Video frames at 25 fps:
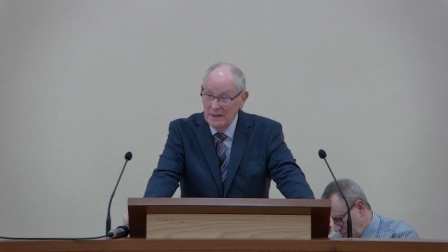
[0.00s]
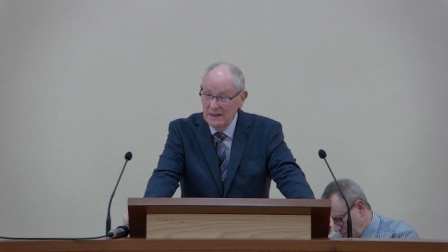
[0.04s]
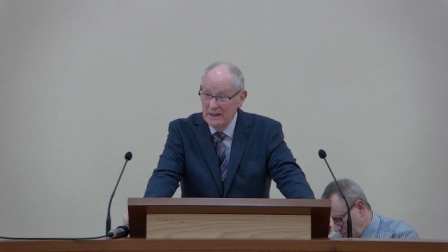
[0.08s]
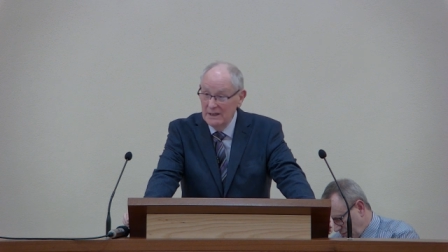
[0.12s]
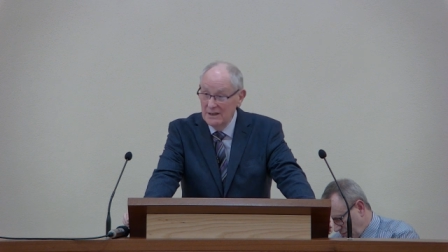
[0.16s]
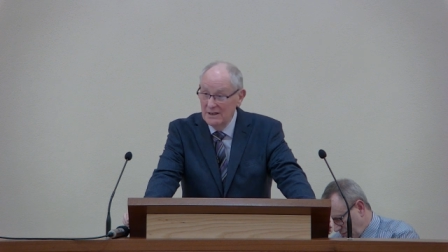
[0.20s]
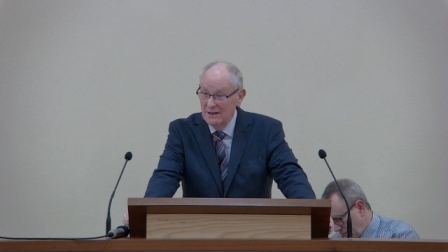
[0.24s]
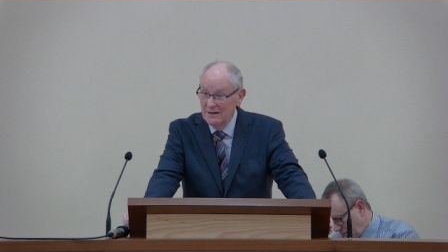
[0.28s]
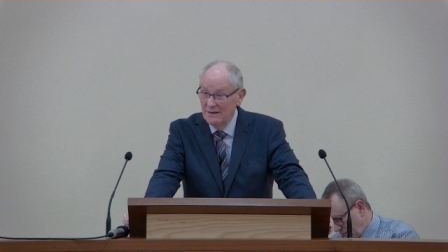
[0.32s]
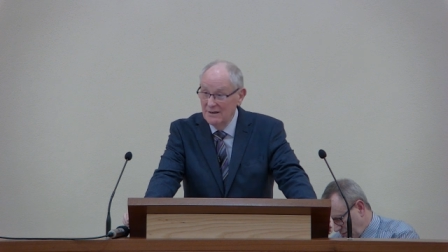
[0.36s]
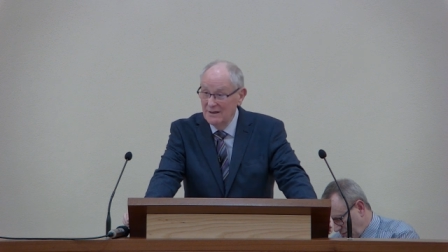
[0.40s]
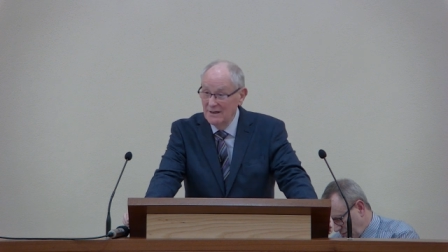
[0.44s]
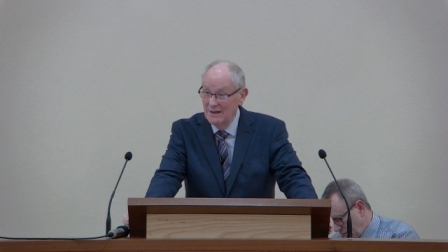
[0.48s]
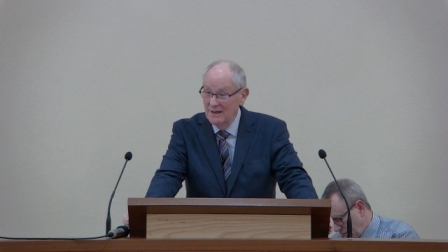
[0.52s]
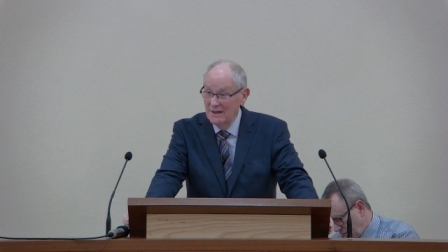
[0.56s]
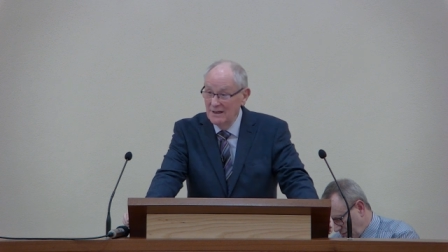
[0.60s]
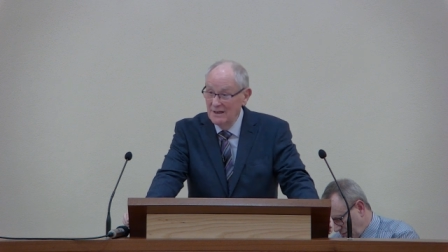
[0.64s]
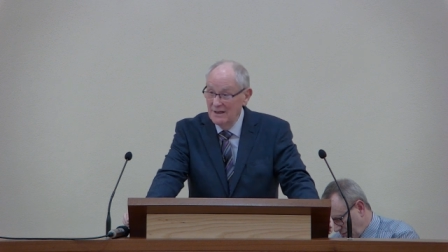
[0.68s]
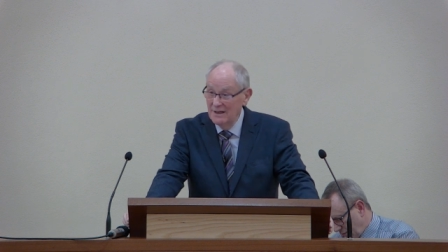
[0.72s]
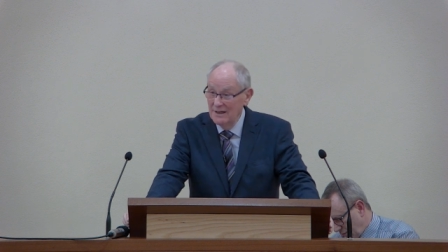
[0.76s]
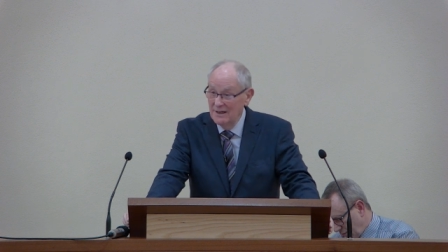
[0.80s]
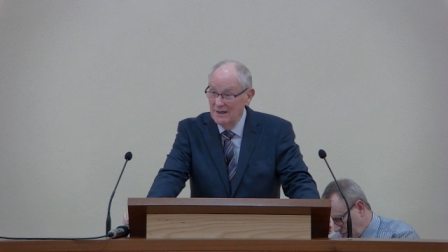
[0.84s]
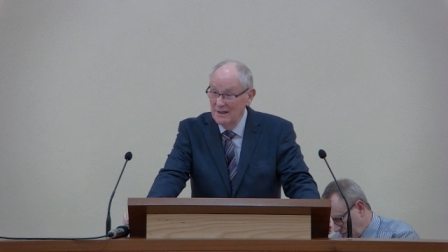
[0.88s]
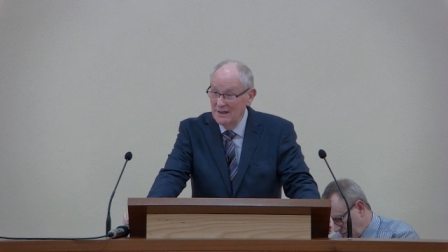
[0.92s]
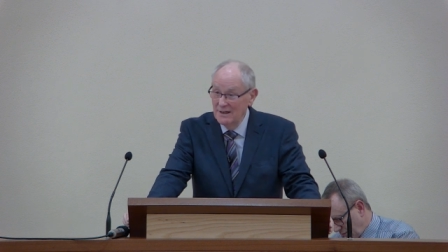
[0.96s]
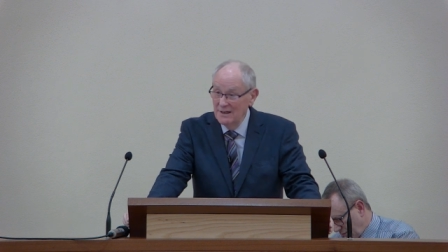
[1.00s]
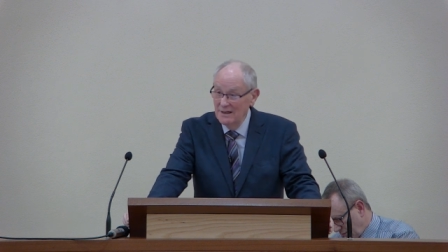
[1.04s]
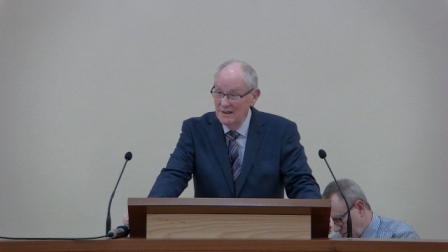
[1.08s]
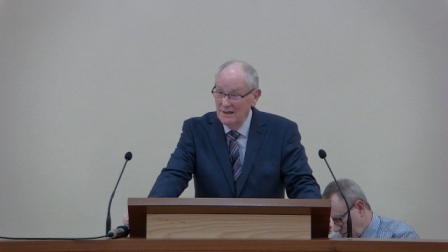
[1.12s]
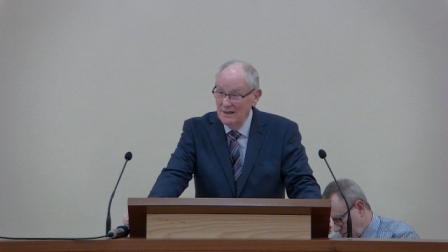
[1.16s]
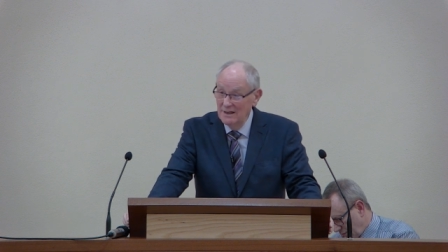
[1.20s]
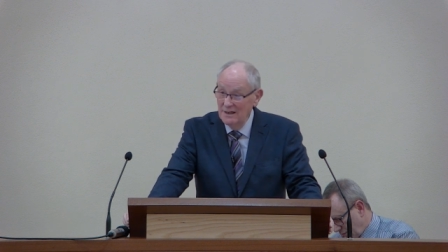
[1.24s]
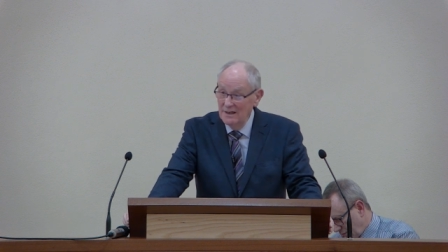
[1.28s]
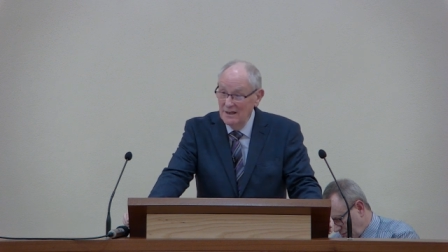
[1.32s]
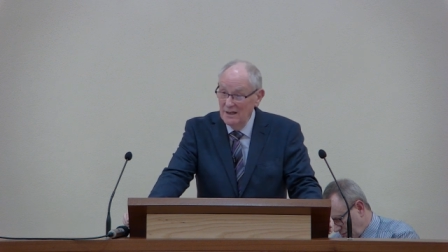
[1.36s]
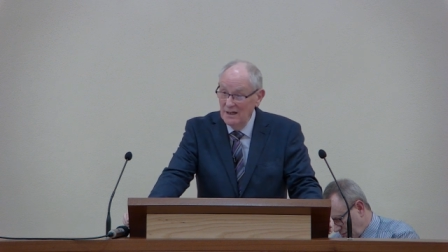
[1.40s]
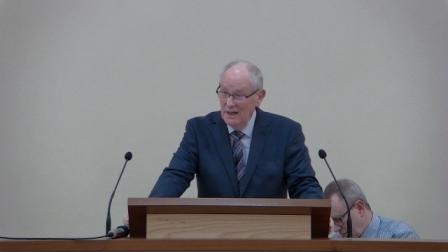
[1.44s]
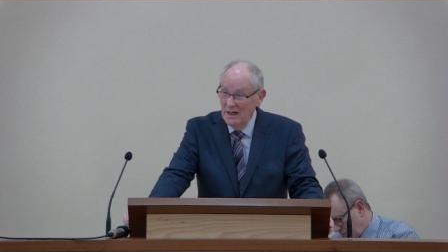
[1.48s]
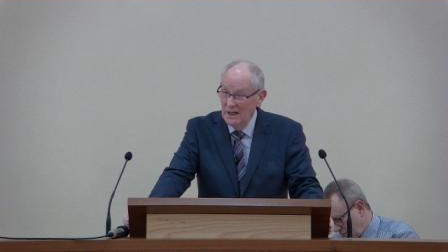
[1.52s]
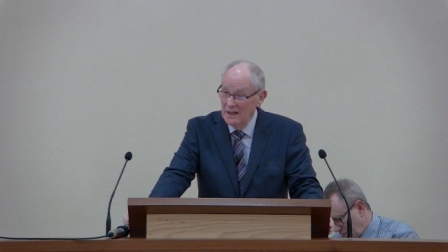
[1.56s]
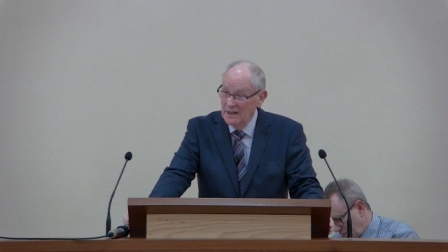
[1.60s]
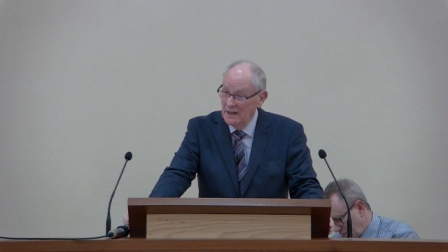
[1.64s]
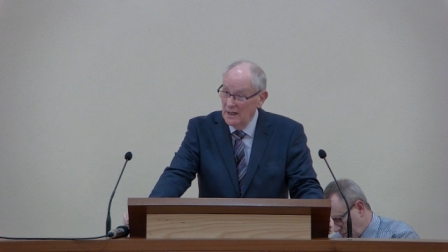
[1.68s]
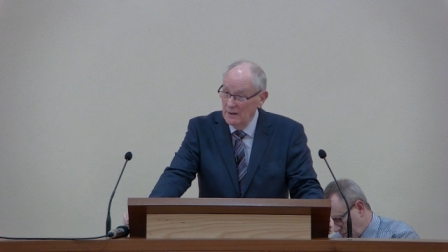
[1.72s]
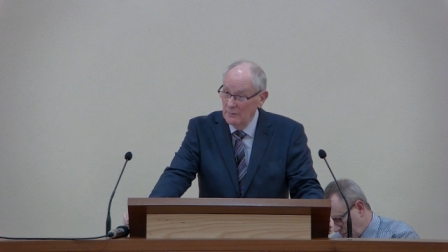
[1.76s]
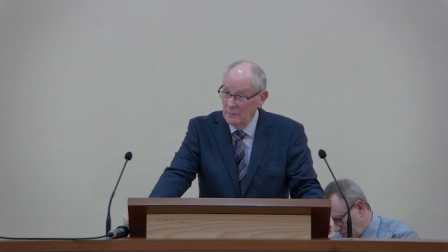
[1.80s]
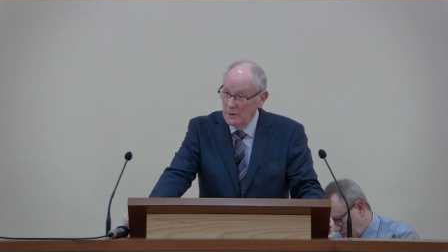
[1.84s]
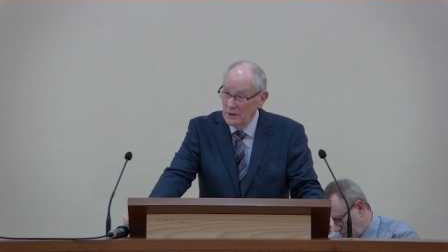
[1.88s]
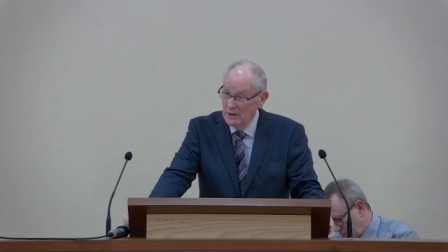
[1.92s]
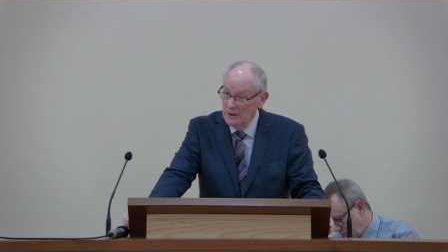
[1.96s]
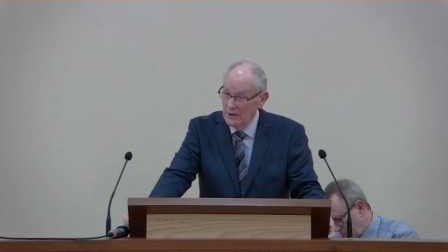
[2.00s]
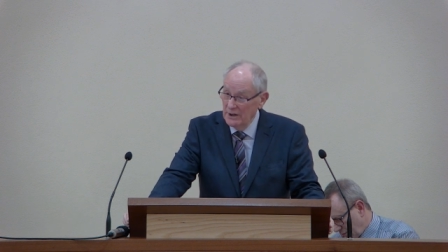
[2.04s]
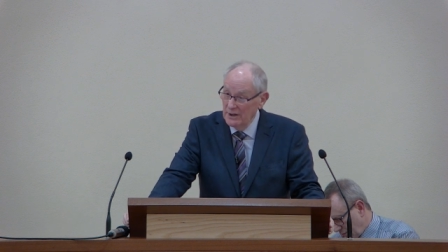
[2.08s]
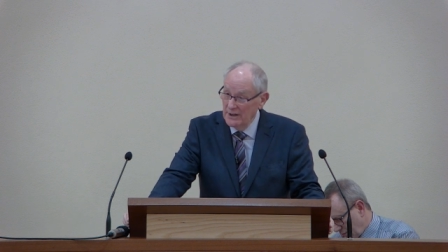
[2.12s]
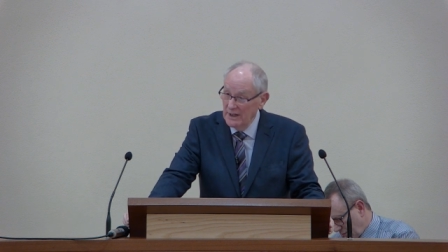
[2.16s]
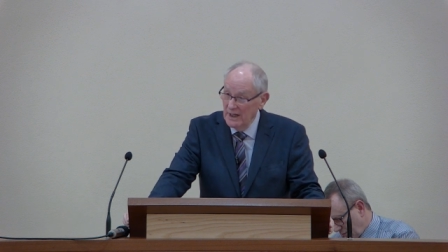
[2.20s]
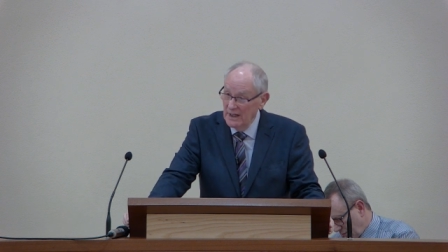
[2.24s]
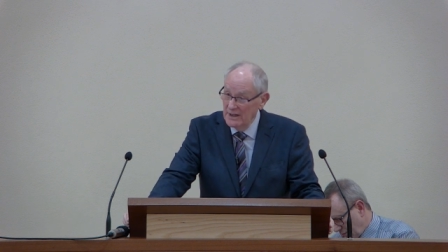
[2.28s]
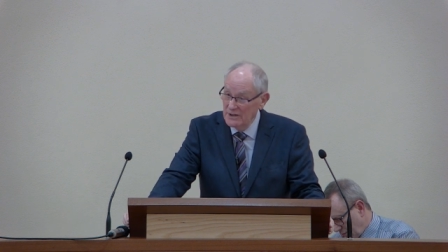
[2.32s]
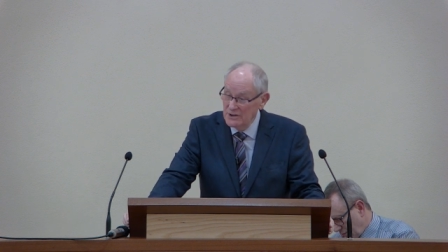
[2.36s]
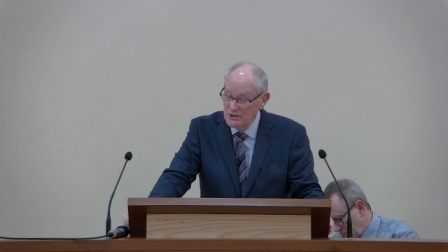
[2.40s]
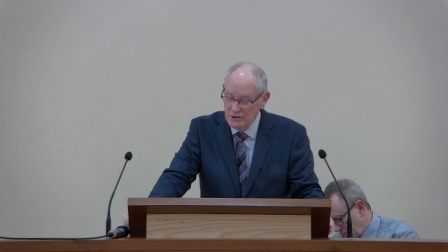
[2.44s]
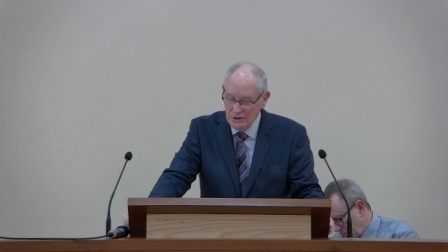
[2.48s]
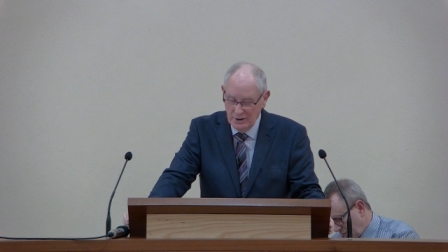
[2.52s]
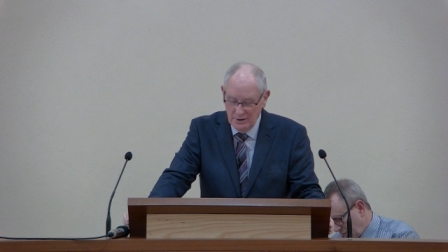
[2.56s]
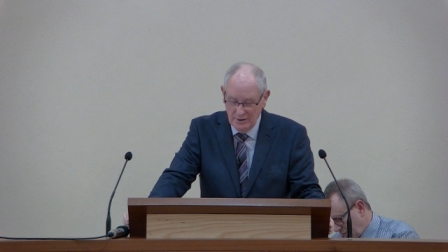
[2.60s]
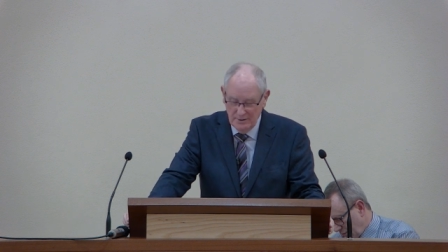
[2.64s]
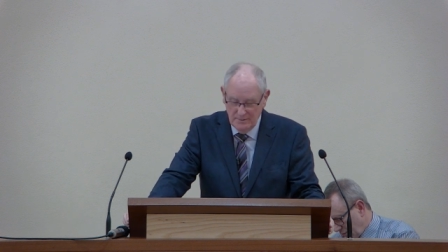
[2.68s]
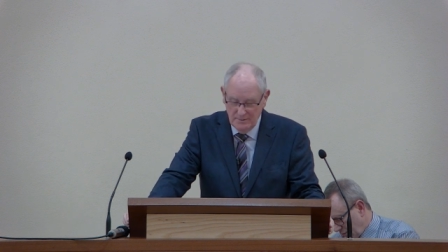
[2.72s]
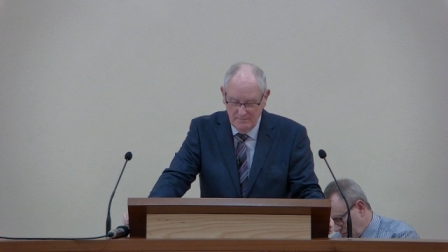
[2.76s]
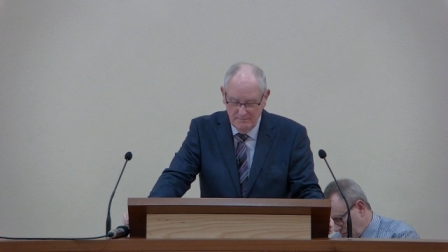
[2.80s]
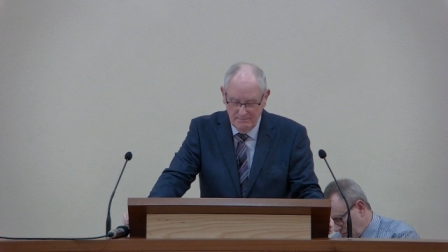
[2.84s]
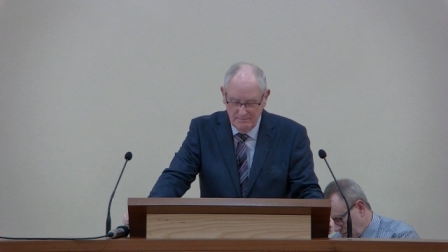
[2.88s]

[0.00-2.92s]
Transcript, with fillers: me, and I will not answer.